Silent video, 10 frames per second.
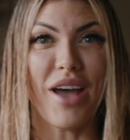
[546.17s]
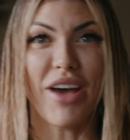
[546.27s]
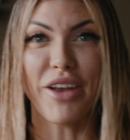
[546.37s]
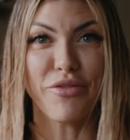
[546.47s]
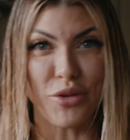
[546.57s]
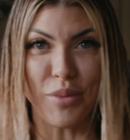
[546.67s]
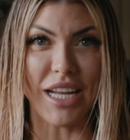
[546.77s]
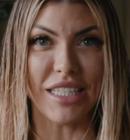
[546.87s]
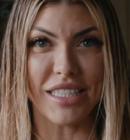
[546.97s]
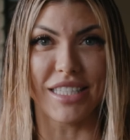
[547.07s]
I've had a few
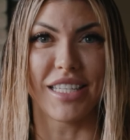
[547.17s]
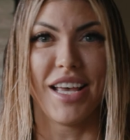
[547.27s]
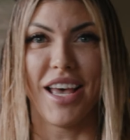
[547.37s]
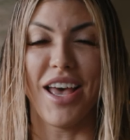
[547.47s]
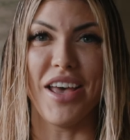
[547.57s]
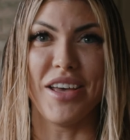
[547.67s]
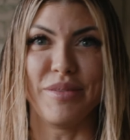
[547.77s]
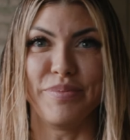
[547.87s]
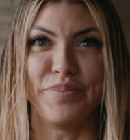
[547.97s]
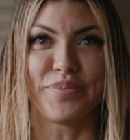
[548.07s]
minutes
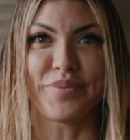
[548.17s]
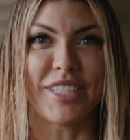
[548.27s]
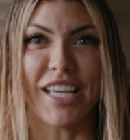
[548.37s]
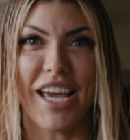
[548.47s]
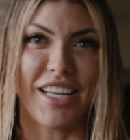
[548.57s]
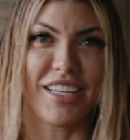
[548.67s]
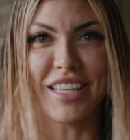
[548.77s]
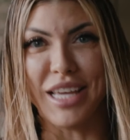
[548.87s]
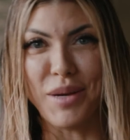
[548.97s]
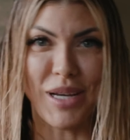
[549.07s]
to kind of
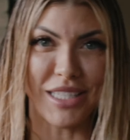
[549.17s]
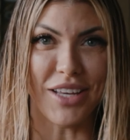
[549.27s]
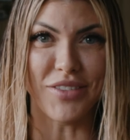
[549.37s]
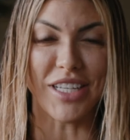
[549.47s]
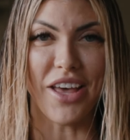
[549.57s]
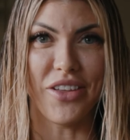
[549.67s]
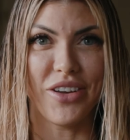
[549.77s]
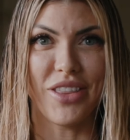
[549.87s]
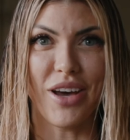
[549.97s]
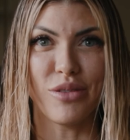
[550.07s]
get myself
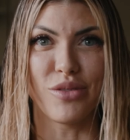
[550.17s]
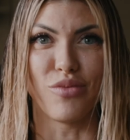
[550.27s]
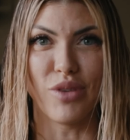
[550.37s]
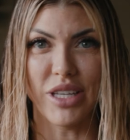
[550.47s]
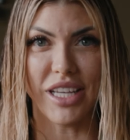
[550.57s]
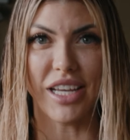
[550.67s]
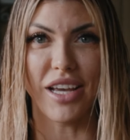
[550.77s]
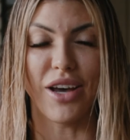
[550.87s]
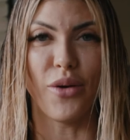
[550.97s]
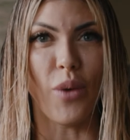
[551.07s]
together. That was
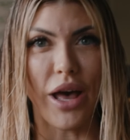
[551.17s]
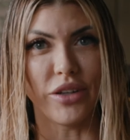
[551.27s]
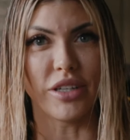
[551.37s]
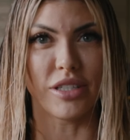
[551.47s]
really a wild